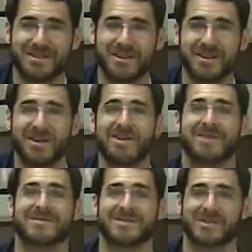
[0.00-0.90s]
ton
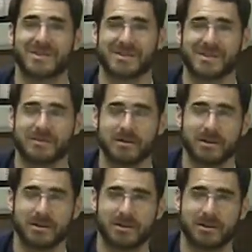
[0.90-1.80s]
of songs that we
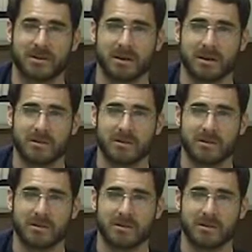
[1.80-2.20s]
can learn,